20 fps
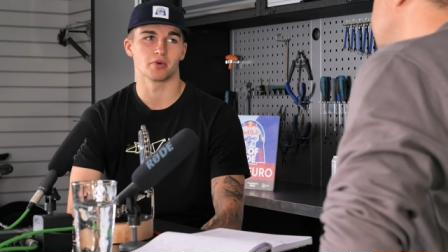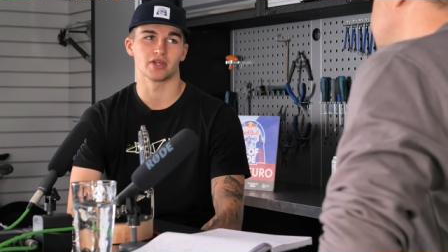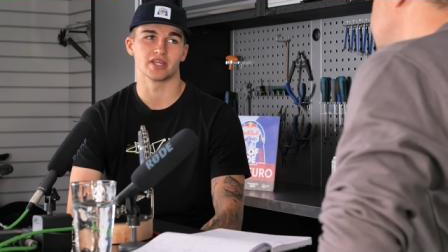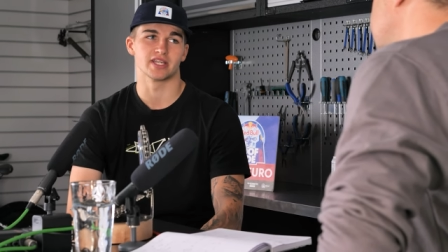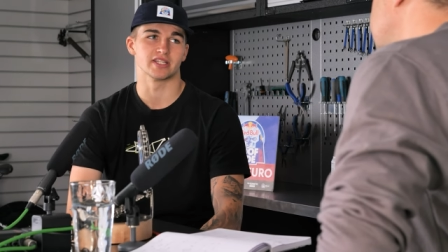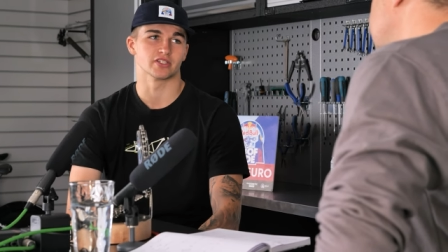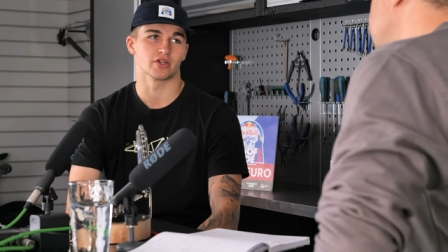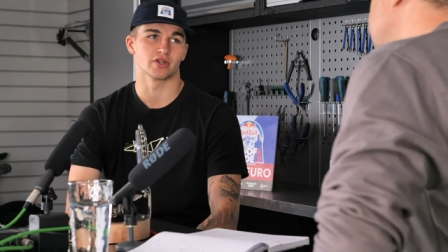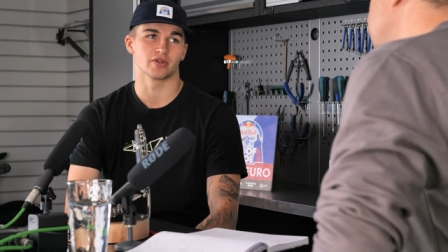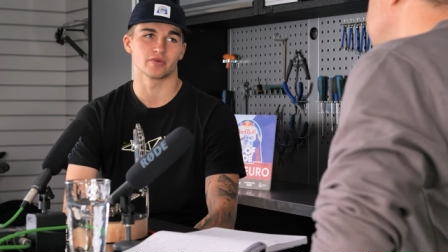but
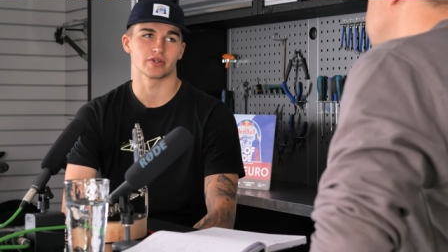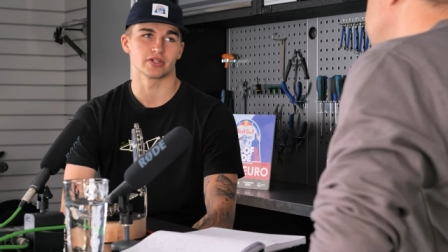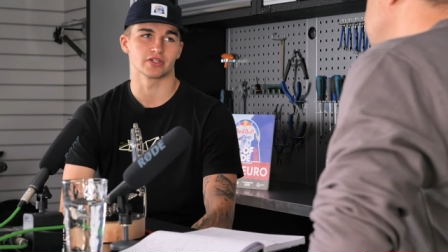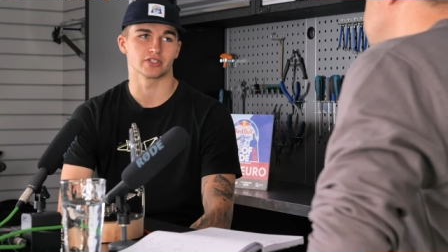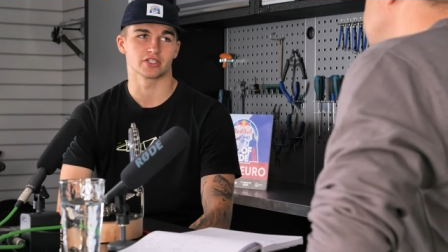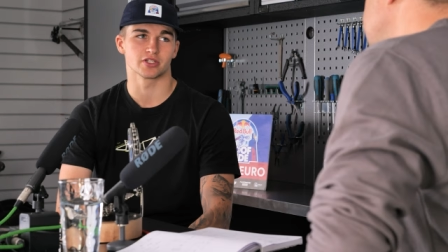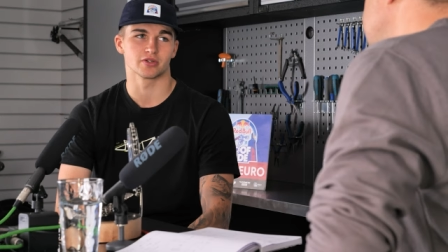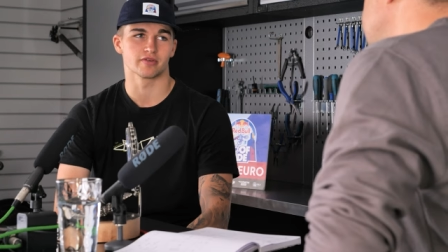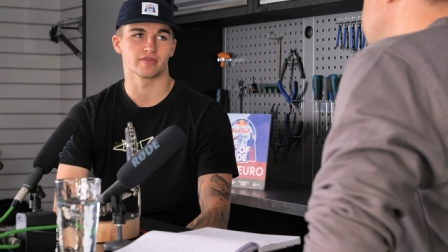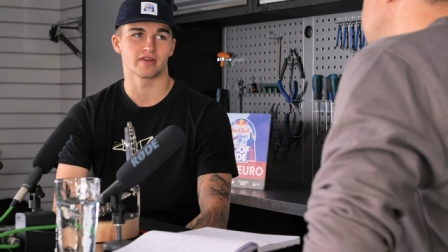he's only
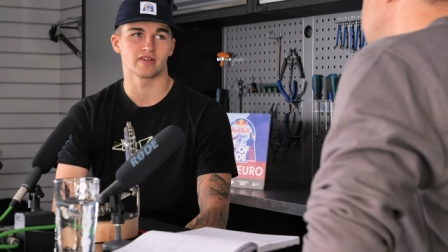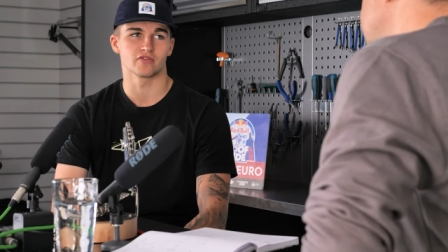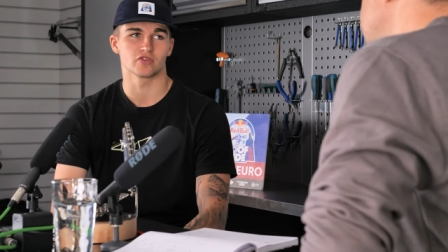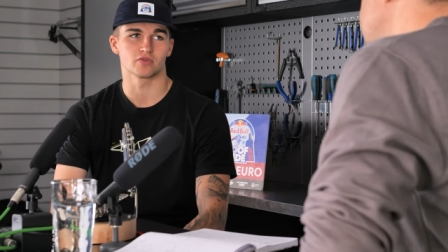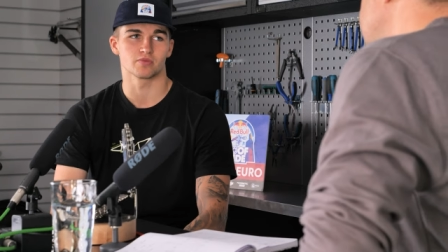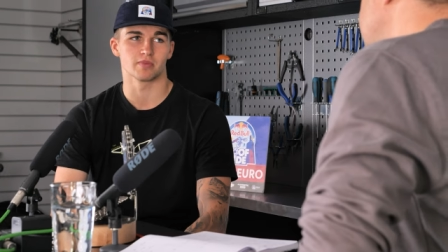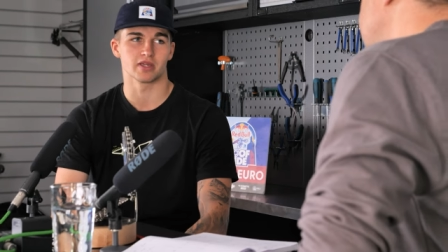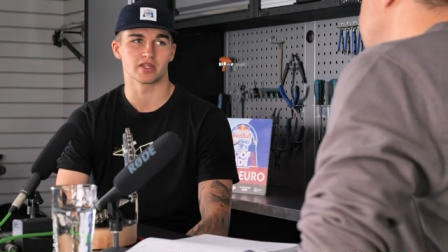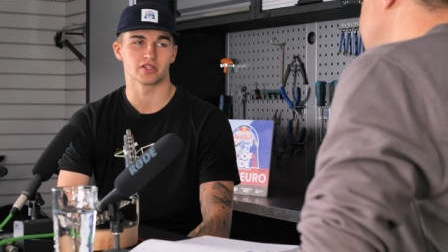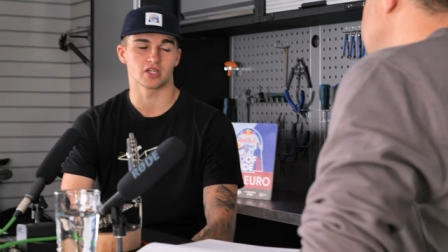ridden two
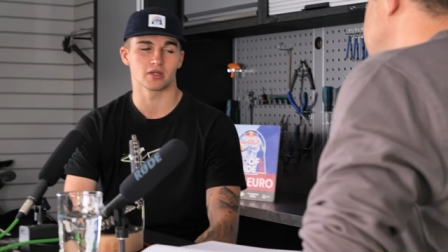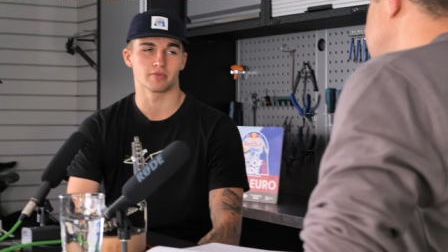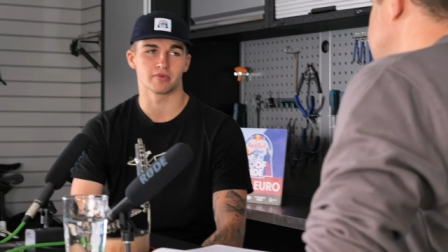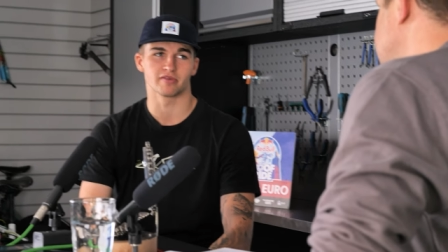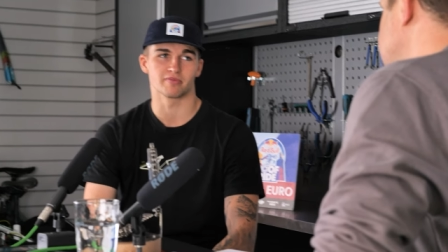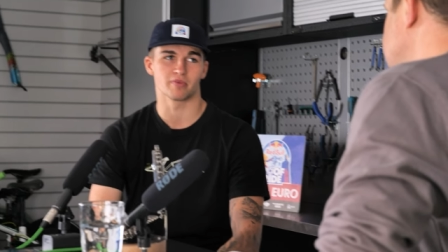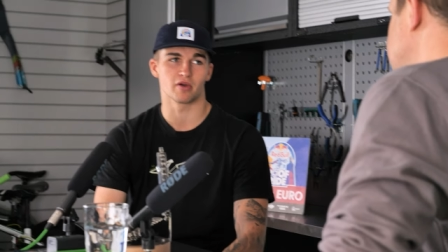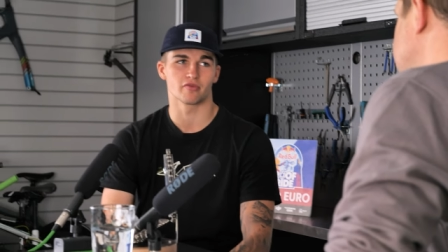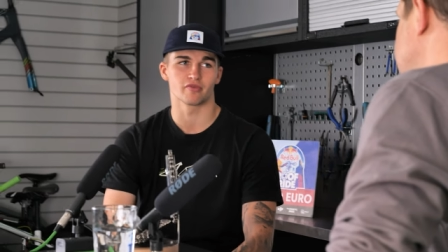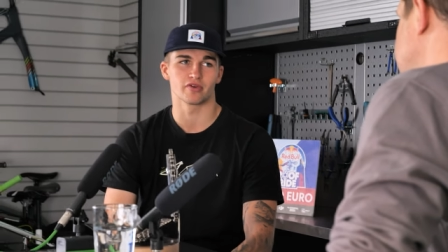events. Me and Toby
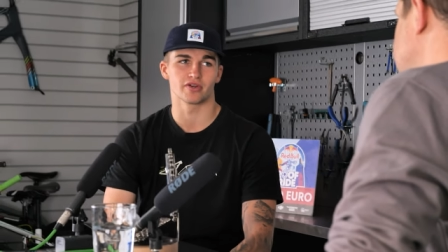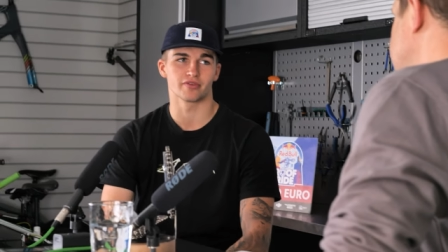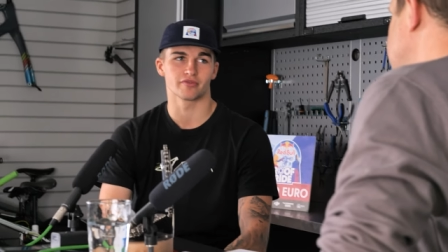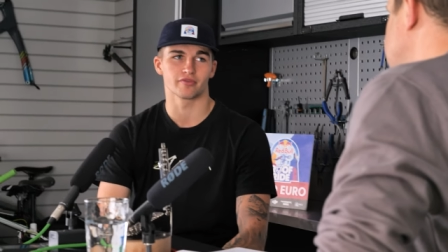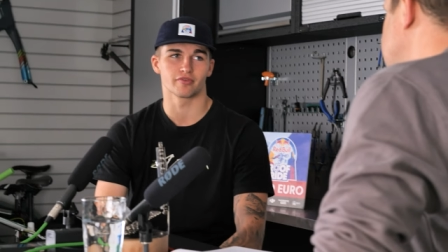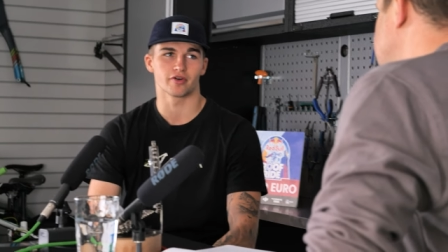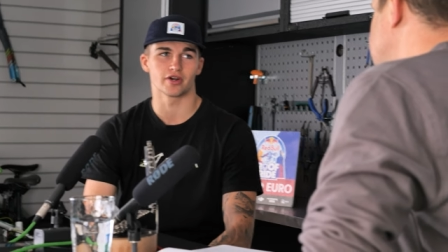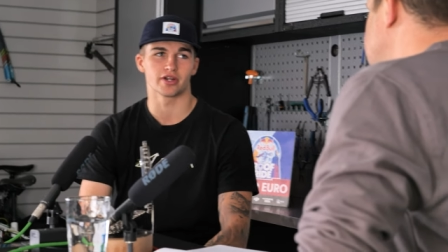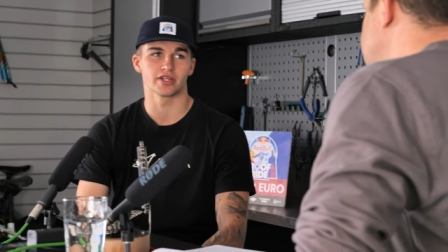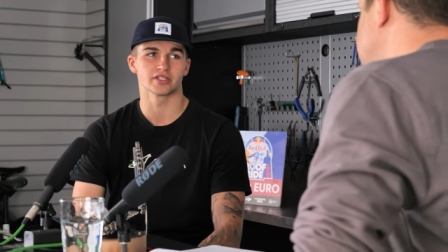have both ridden
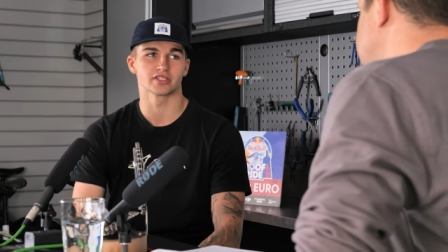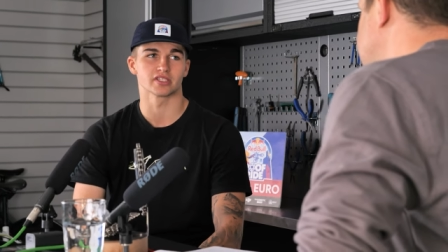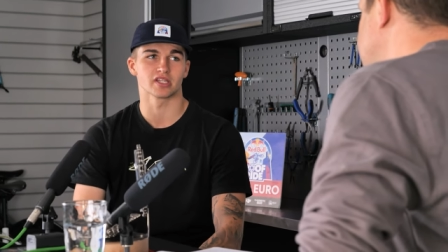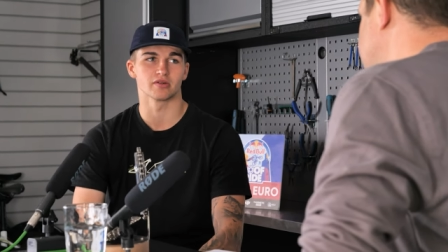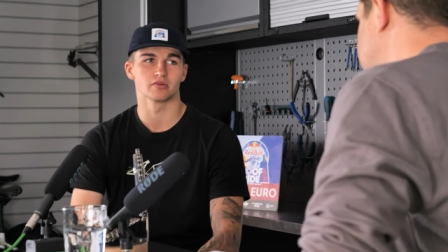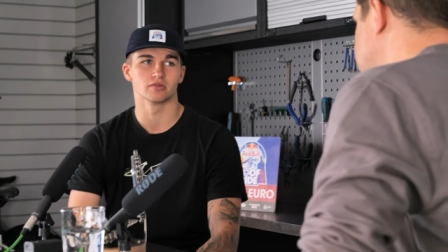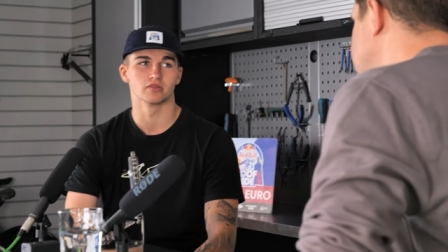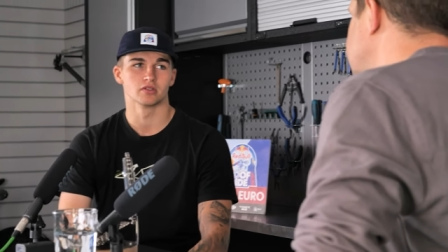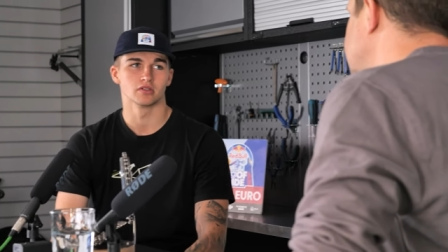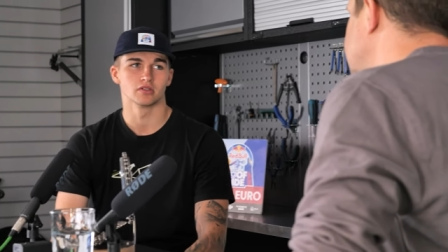three, so